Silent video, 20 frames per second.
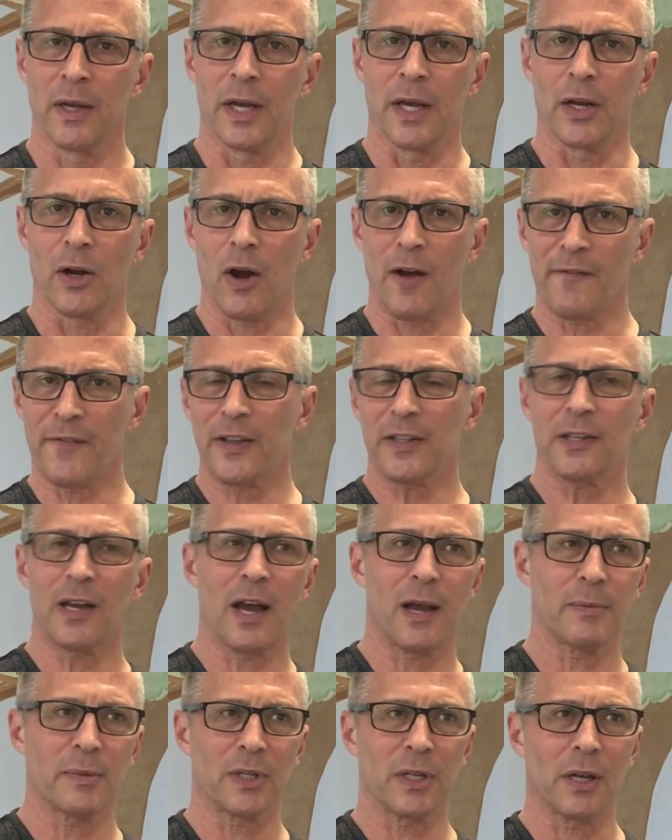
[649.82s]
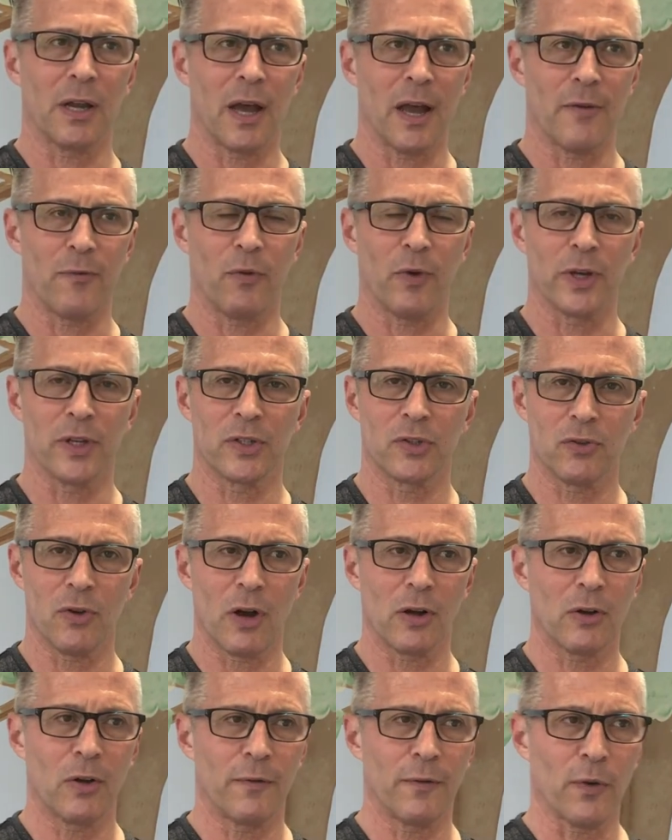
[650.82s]
And oftentimes in life, we
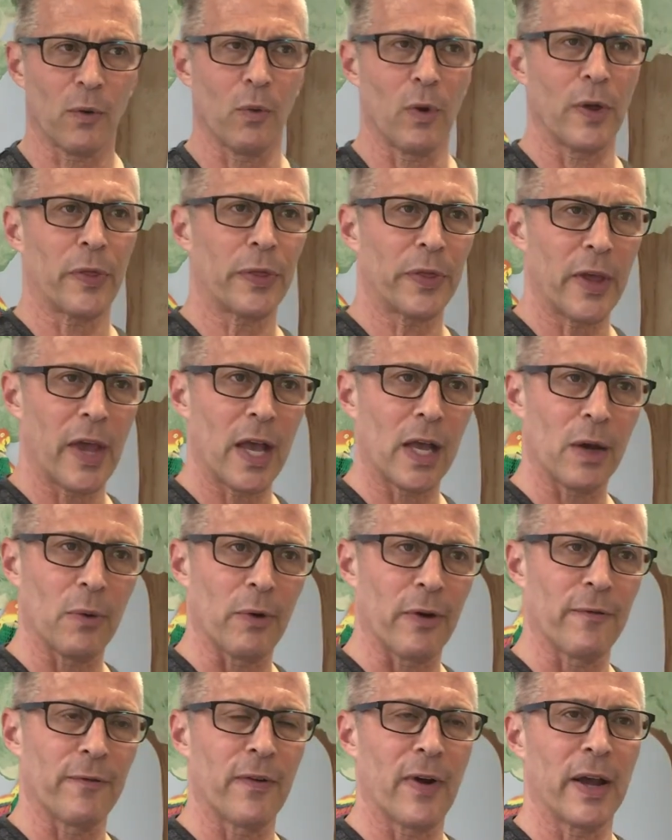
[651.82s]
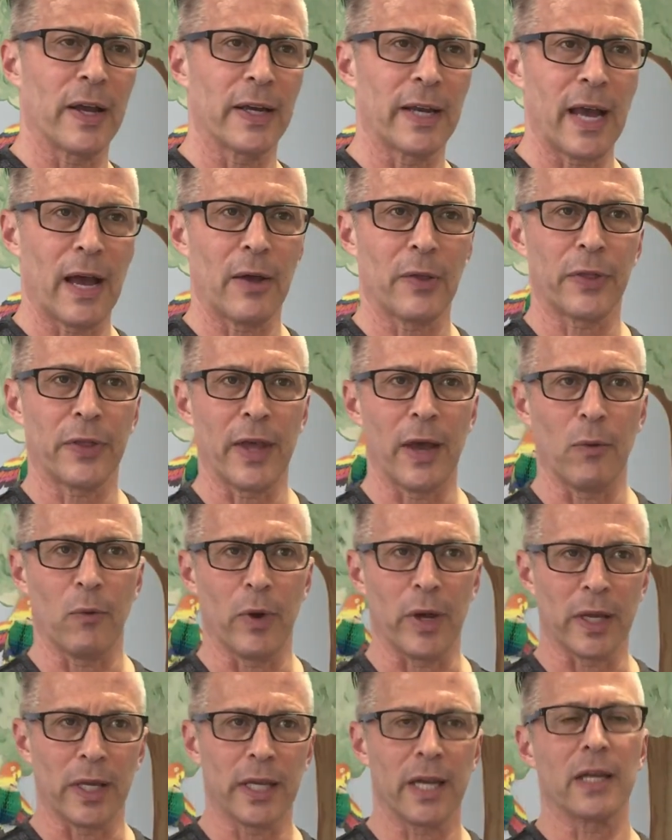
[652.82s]
struggle for one thing and we find out that
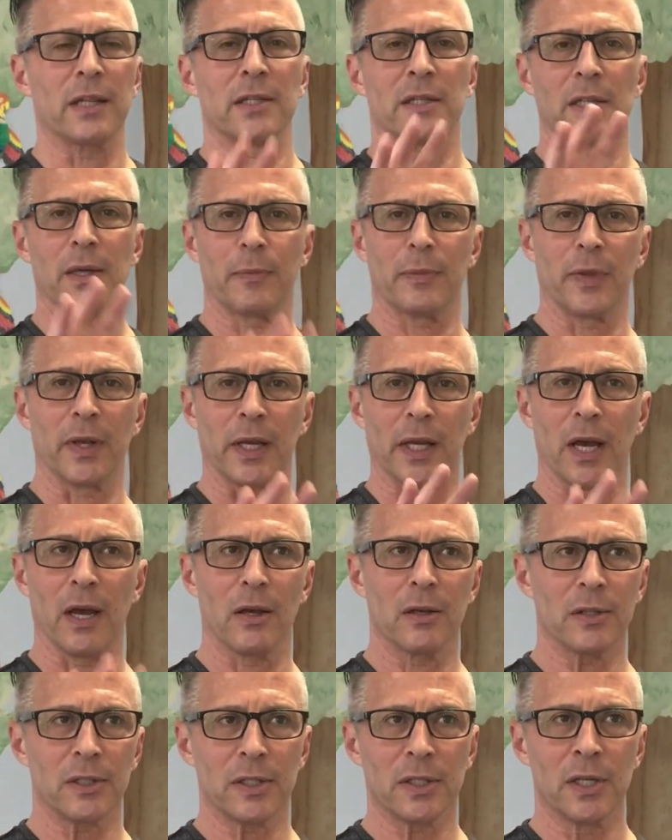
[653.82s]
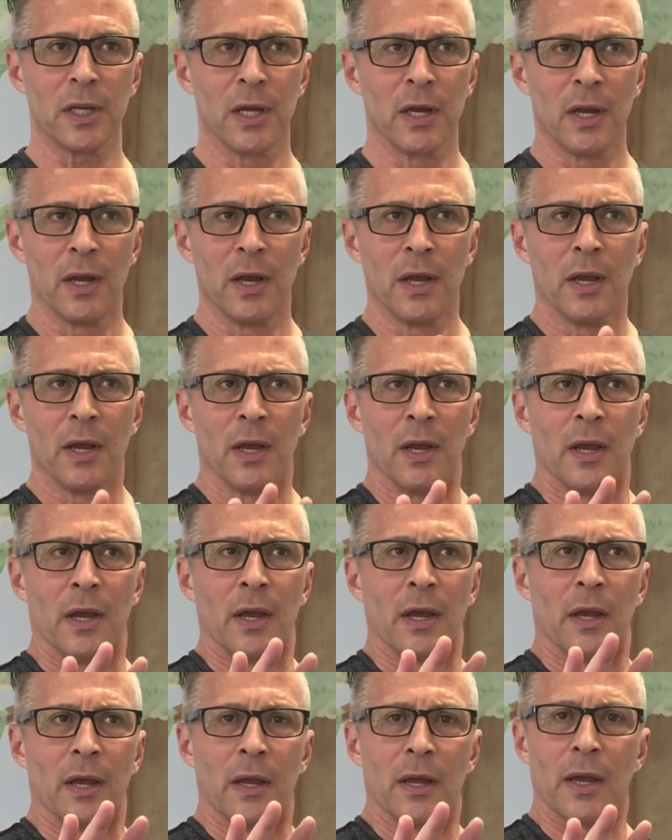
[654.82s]
we get something else.
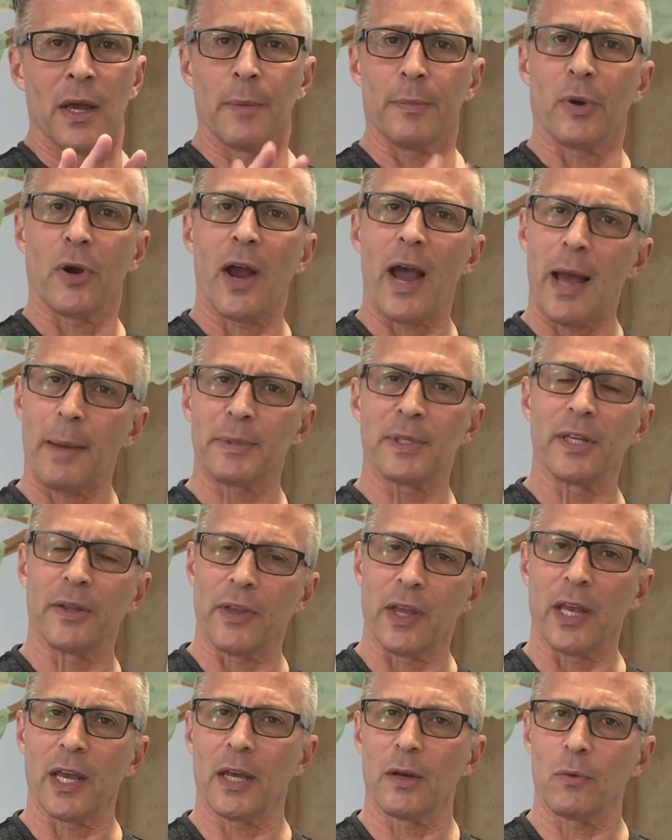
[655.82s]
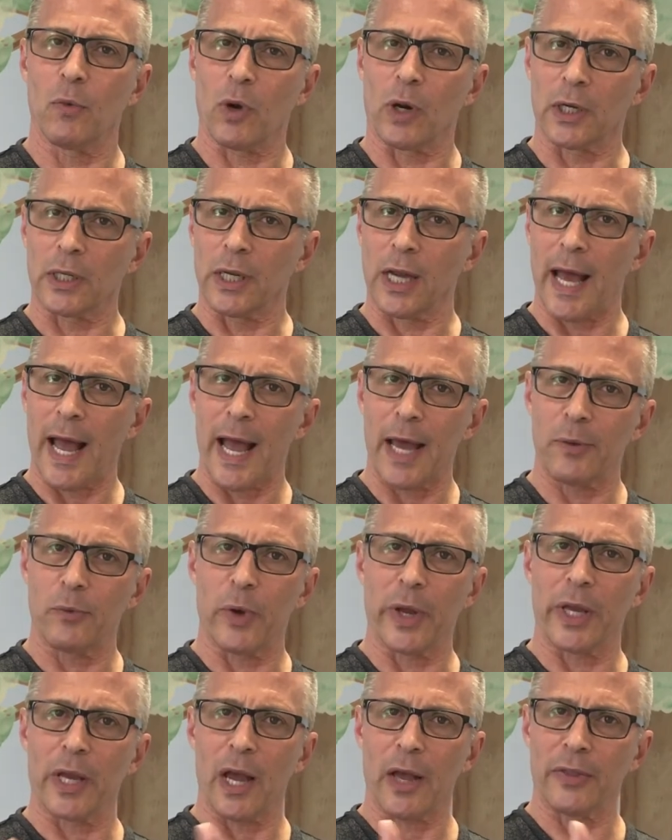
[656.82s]
And perhaps in the end, we're glad
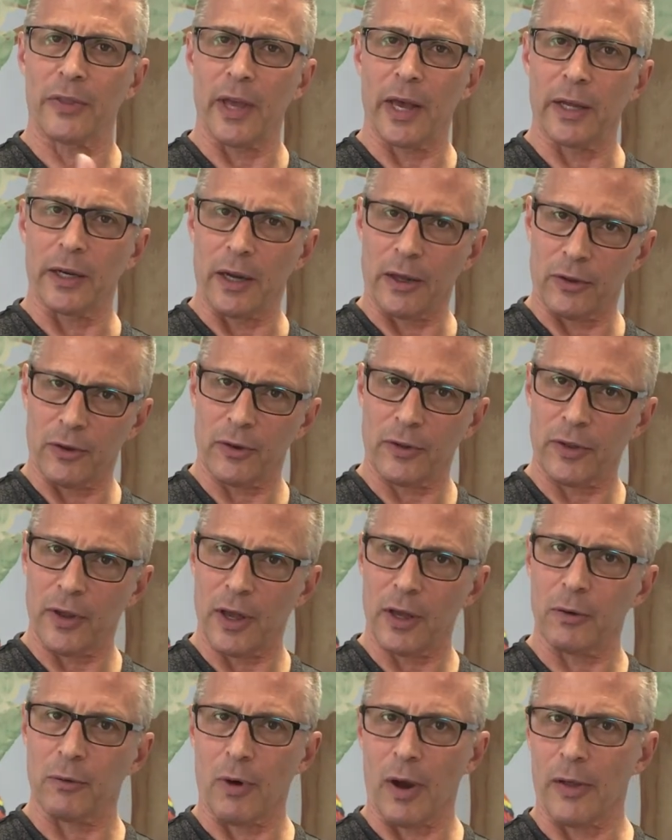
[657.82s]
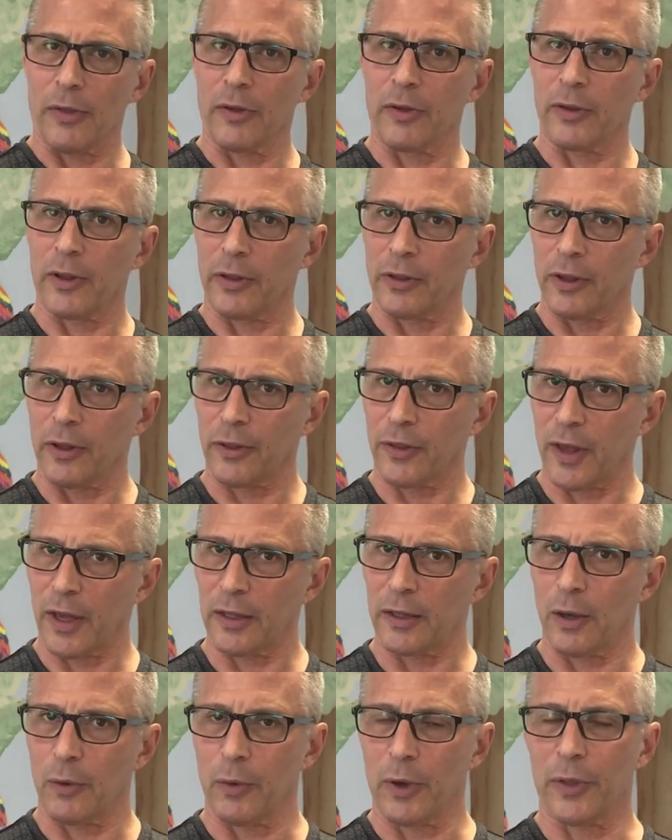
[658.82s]
we got that other thing rather than the thing
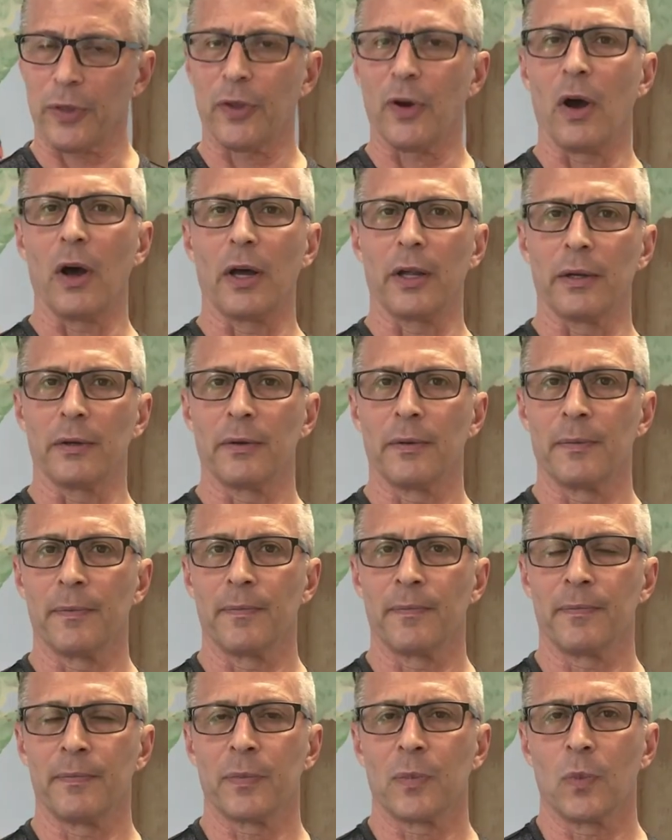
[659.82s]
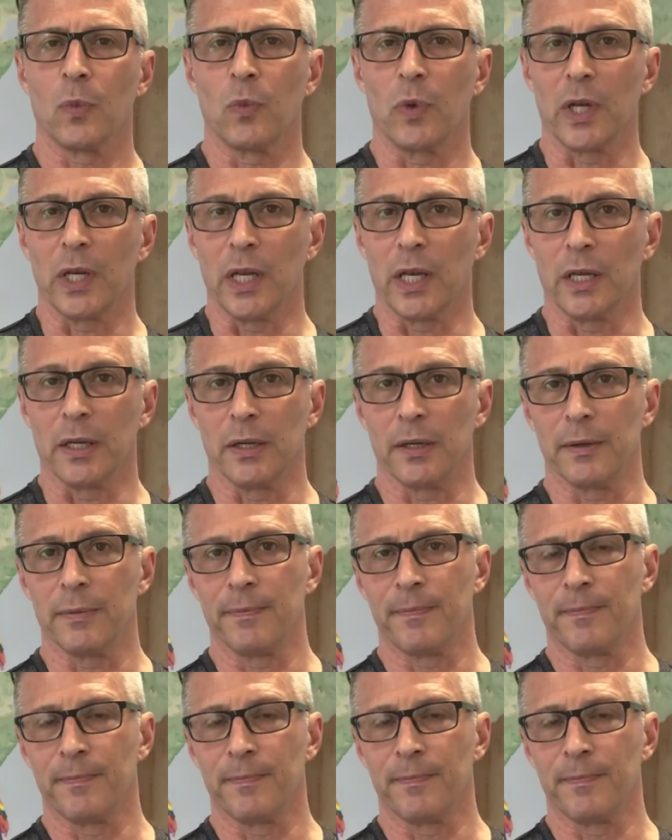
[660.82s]
that we thought we needed.